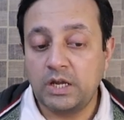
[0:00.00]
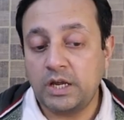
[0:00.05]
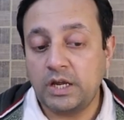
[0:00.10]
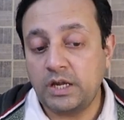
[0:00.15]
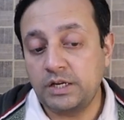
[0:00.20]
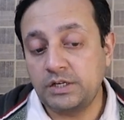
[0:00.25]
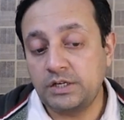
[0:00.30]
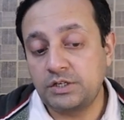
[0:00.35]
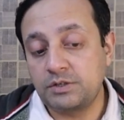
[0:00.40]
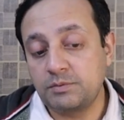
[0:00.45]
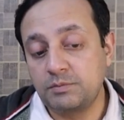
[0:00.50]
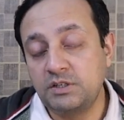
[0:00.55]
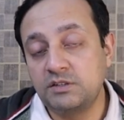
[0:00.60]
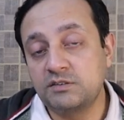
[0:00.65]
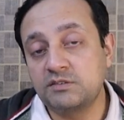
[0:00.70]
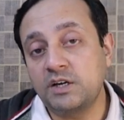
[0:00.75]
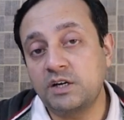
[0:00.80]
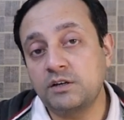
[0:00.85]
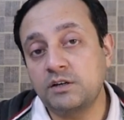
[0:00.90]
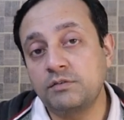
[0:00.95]
It
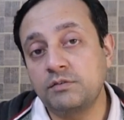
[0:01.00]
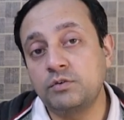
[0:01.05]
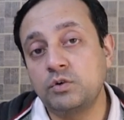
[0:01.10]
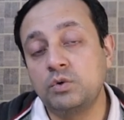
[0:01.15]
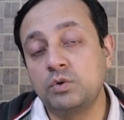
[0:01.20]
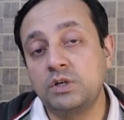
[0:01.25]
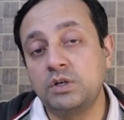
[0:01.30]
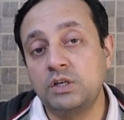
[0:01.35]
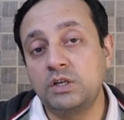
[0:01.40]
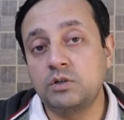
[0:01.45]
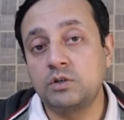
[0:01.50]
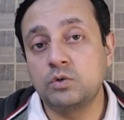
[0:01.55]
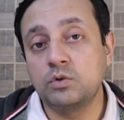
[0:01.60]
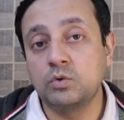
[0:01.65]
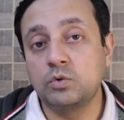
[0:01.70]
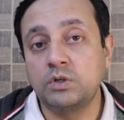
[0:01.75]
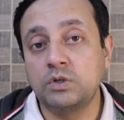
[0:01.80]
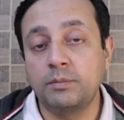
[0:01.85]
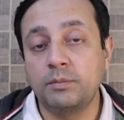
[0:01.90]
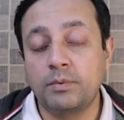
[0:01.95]
means that if you need
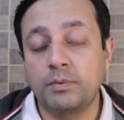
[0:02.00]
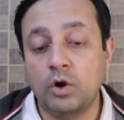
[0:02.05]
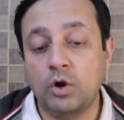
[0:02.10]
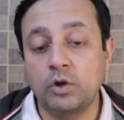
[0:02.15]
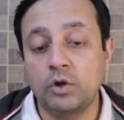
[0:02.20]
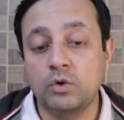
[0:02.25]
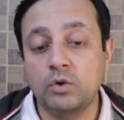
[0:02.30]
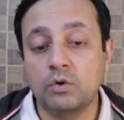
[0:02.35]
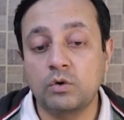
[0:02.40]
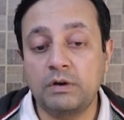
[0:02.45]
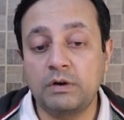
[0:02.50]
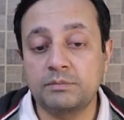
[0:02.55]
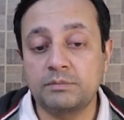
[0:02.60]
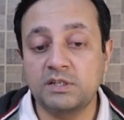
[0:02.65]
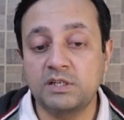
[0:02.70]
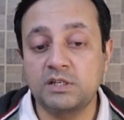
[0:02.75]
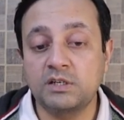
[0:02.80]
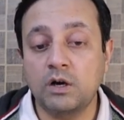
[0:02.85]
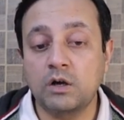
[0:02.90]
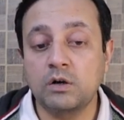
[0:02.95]
to deploy your
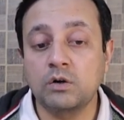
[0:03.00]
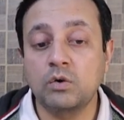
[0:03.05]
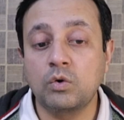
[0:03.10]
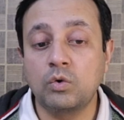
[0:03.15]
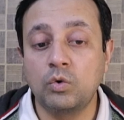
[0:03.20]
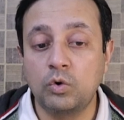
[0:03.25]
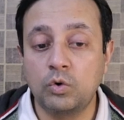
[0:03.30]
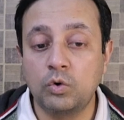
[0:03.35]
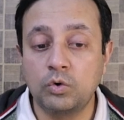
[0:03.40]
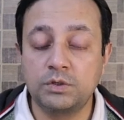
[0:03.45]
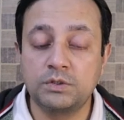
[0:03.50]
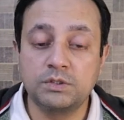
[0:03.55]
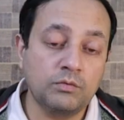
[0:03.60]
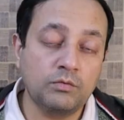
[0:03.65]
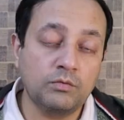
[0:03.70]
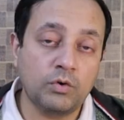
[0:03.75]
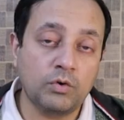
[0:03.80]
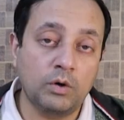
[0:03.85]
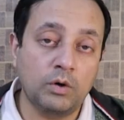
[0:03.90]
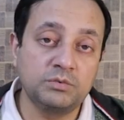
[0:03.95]
website or code
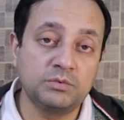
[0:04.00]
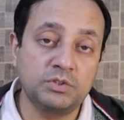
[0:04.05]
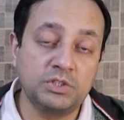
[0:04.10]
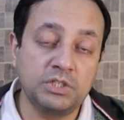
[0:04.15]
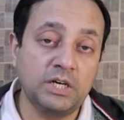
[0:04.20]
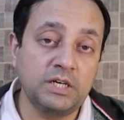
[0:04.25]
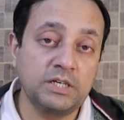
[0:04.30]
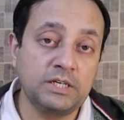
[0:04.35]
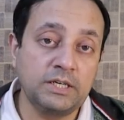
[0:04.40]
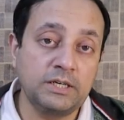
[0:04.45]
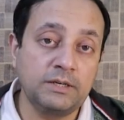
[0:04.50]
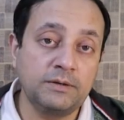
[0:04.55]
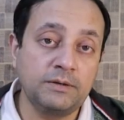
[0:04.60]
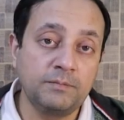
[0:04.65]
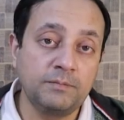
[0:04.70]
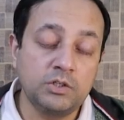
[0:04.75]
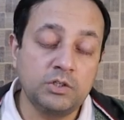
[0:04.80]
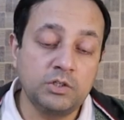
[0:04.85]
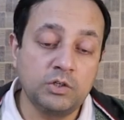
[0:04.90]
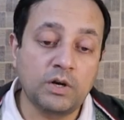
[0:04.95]
from GIT,
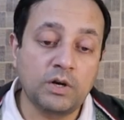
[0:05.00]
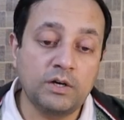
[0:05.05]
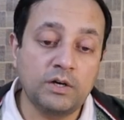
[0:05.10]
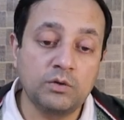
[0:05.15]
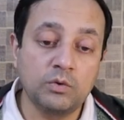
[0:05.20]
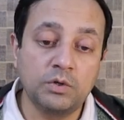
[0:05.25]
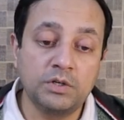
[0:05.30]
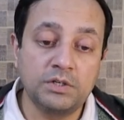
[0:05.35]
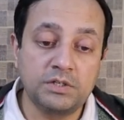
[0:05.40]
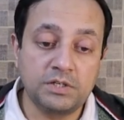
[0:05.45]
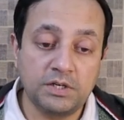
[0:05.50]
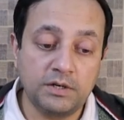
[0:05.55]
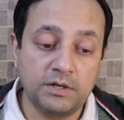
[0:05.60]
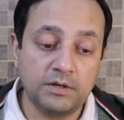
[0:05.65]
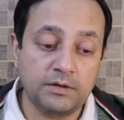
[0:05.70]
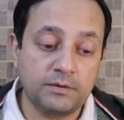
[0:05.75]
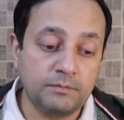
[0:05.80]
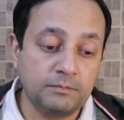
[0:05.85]
you can do it here.